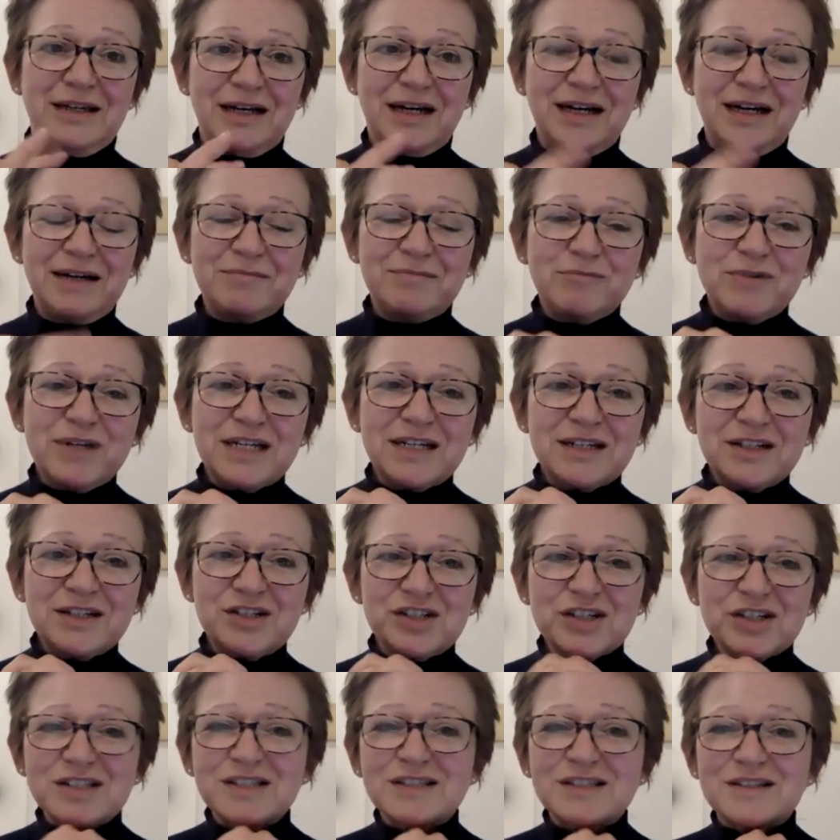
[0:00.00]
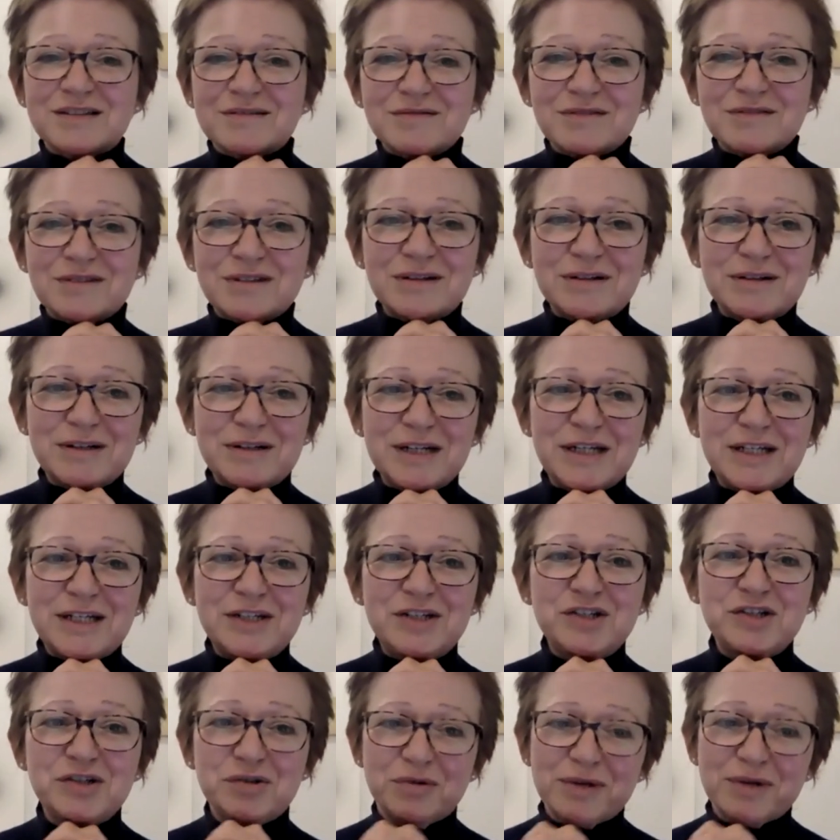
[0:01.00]
And we can just
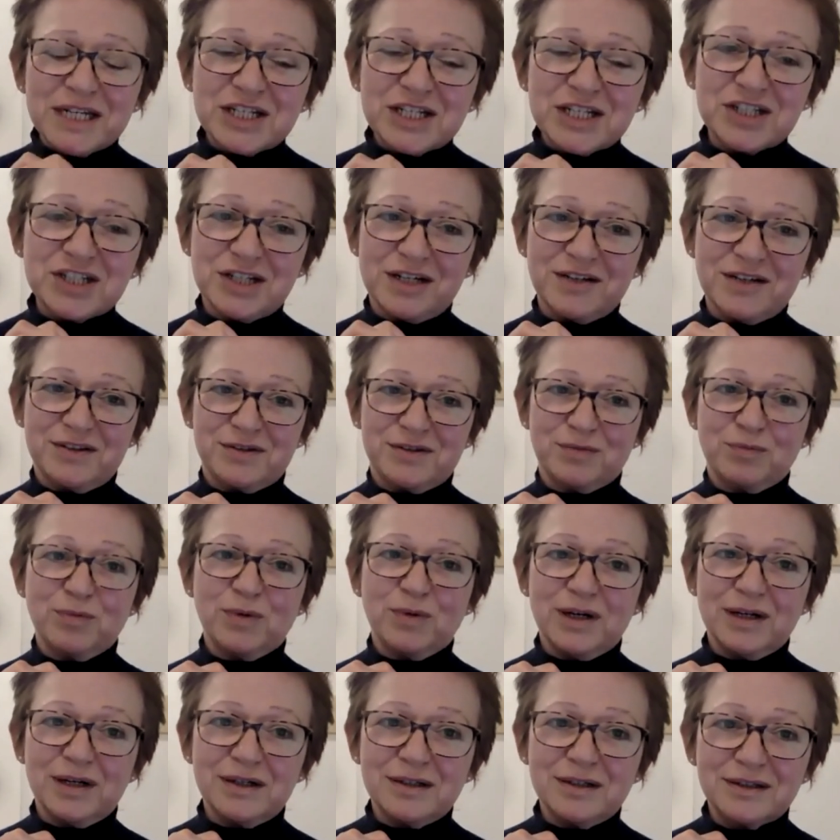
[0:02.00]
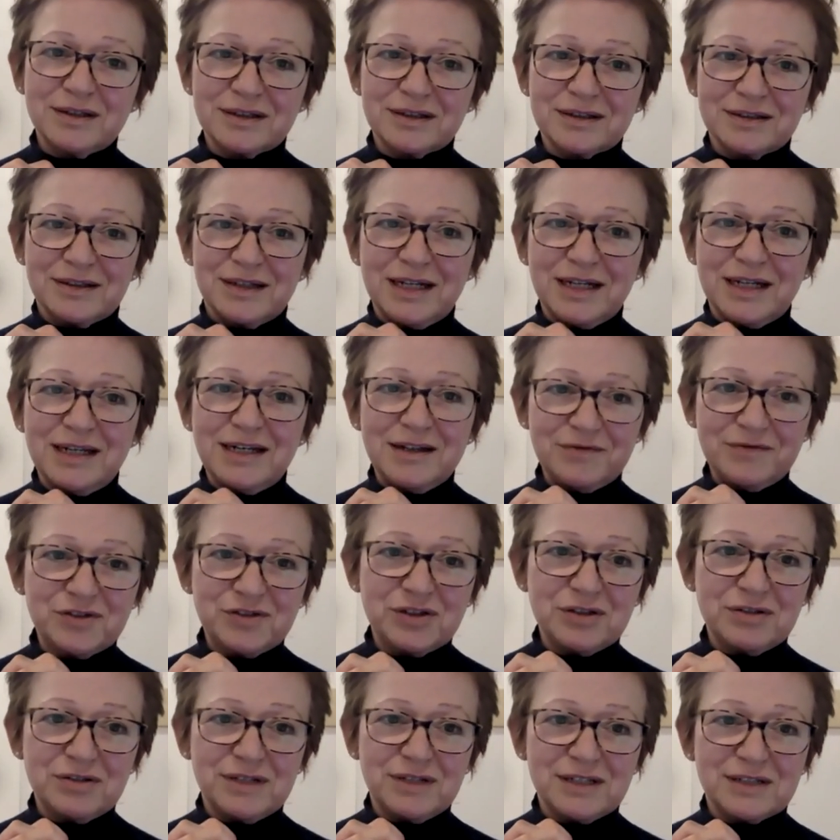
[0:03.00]
enjoy each other's work. I love
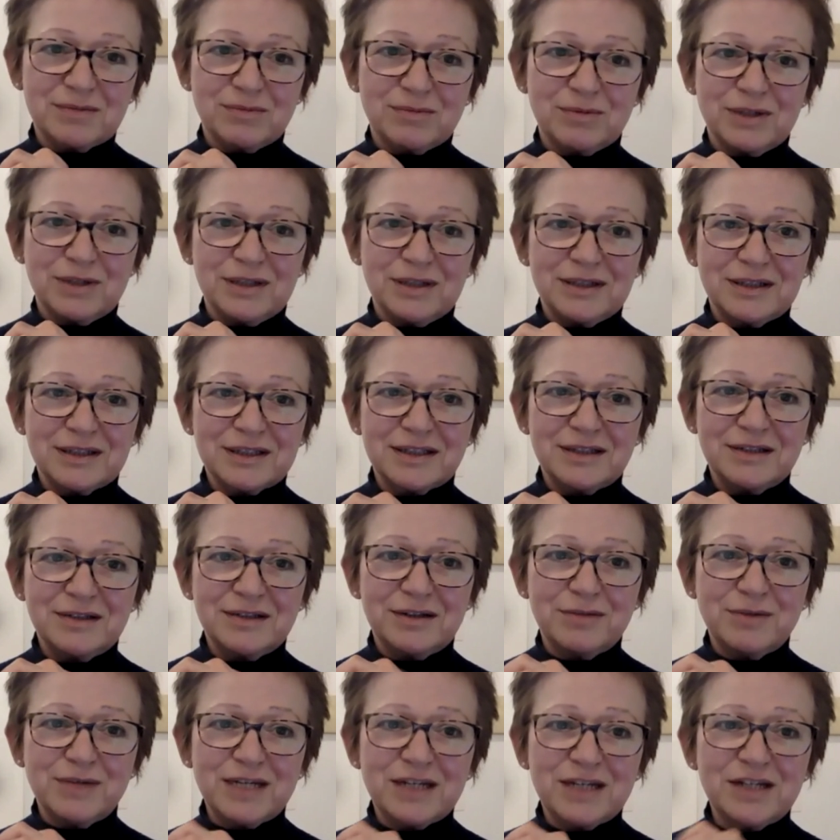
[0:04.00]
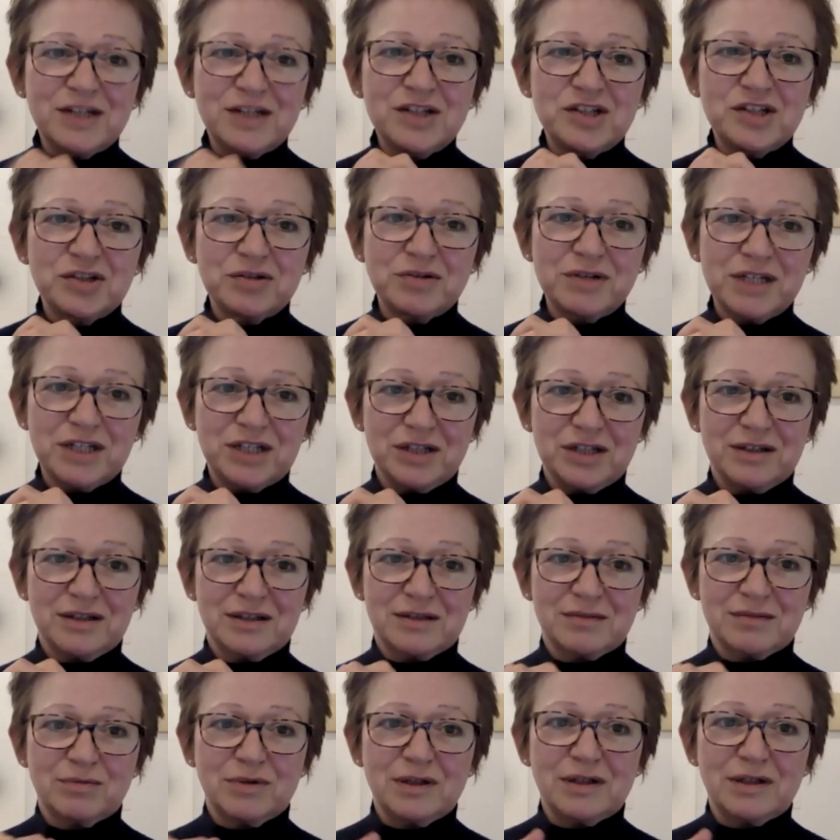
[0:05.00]
Judy's work. You know, we can enjoy each
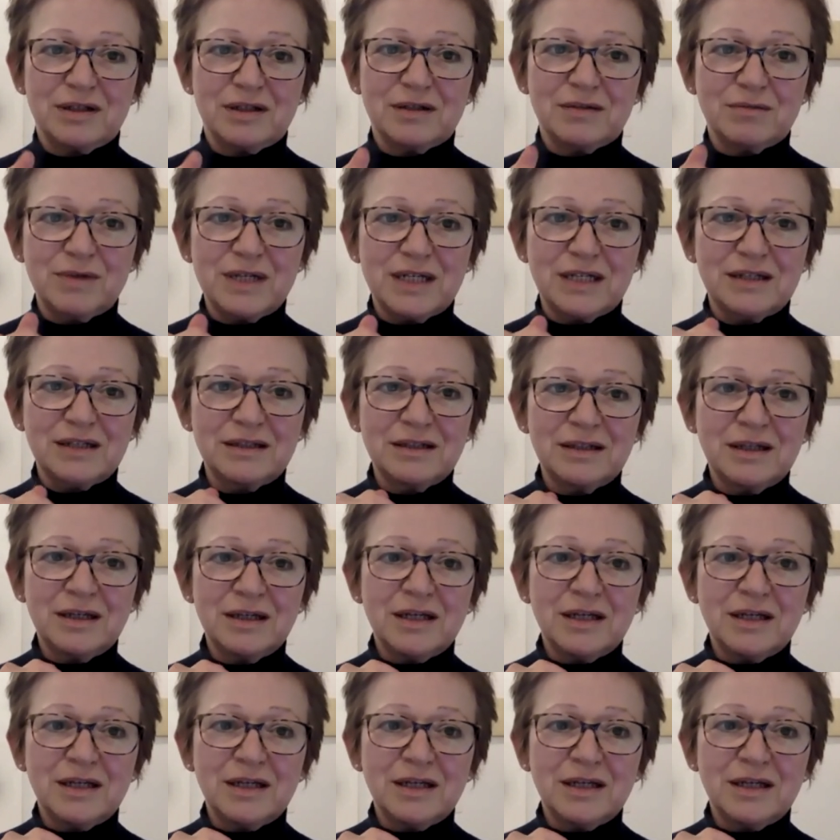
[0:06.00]
other's work. We can